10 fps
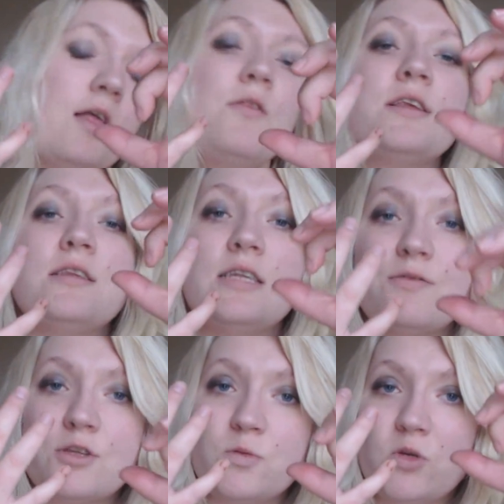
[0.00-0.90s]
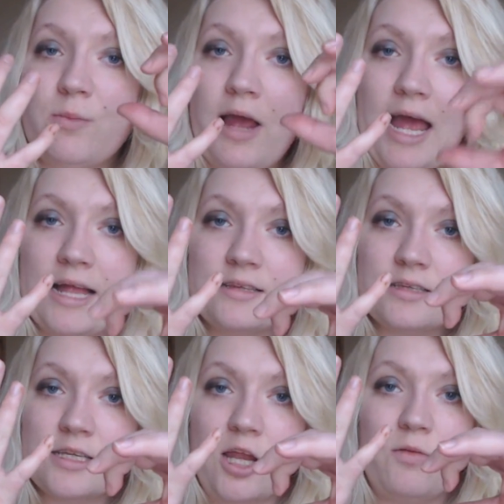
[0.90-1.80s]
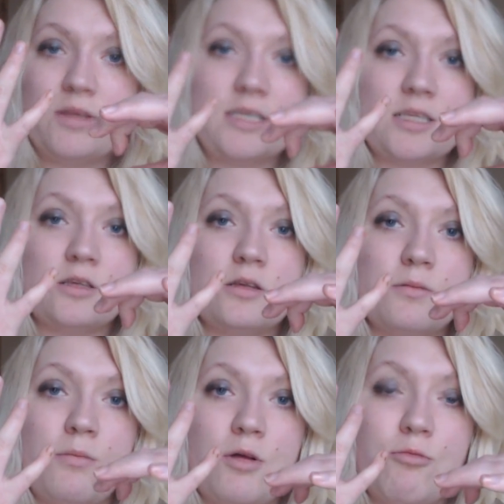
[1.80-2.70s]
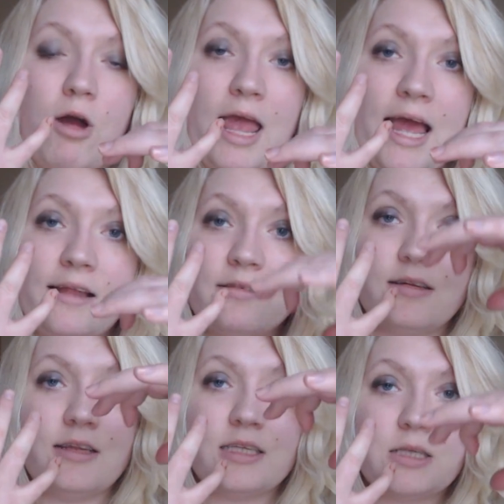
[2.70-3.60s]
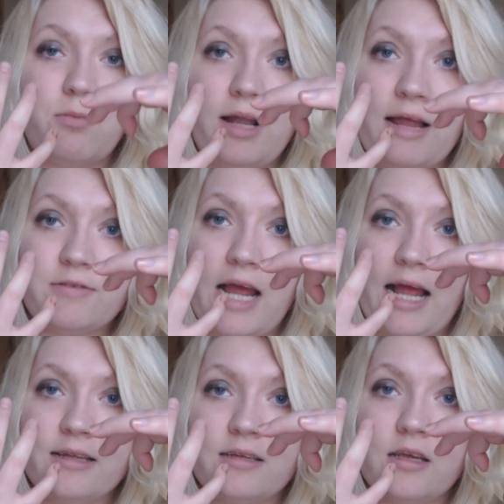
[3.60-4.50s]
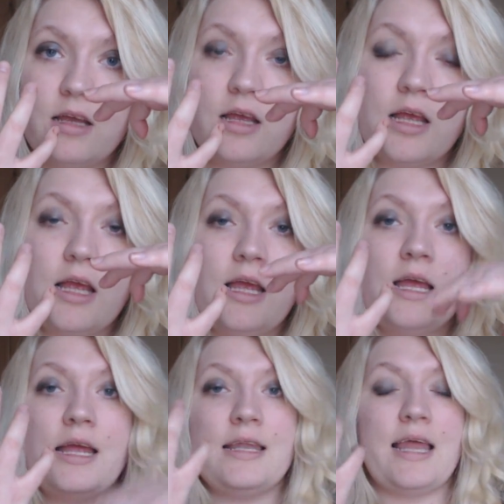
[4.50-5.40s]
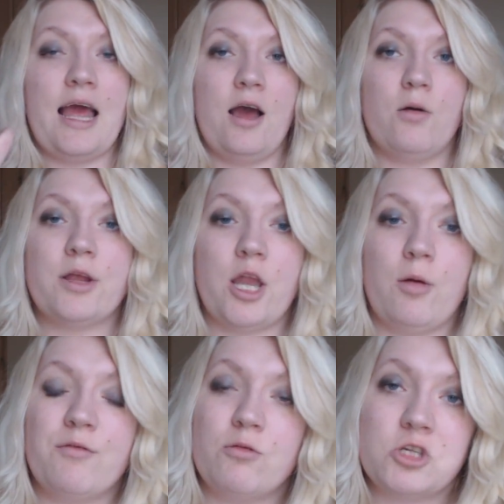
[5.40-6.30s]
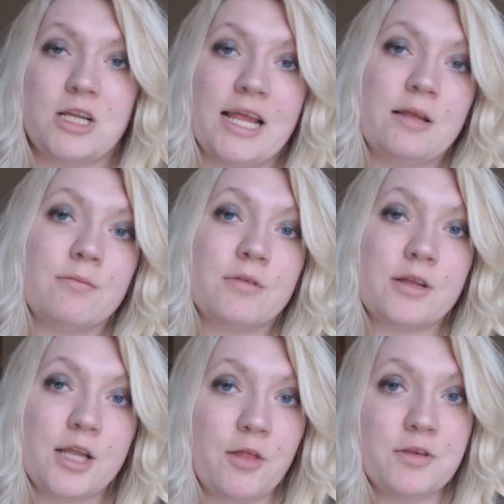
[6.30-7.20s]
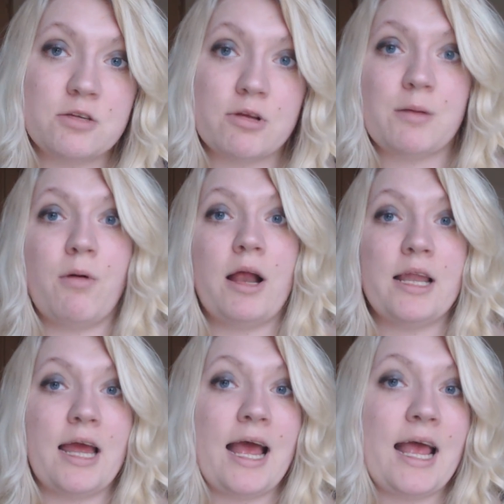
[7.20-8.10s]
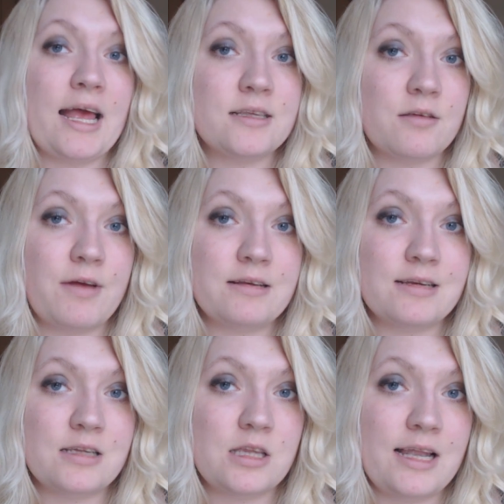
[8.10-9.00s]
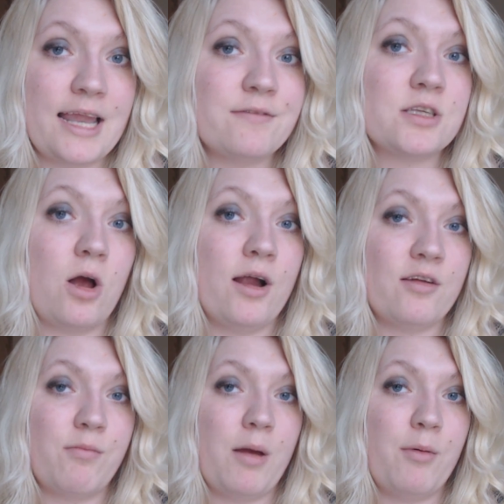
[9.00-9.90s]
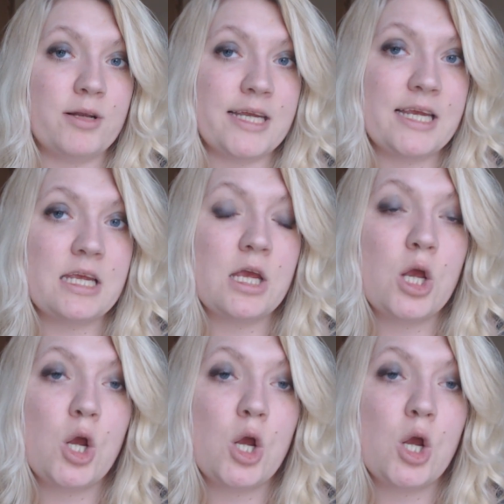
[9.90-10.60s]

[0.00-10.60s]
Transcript: this is the difference between my hands. This is my right hand, and this is my left hand. Now, unfortunately, the syringomyelia has affected the left side of my body,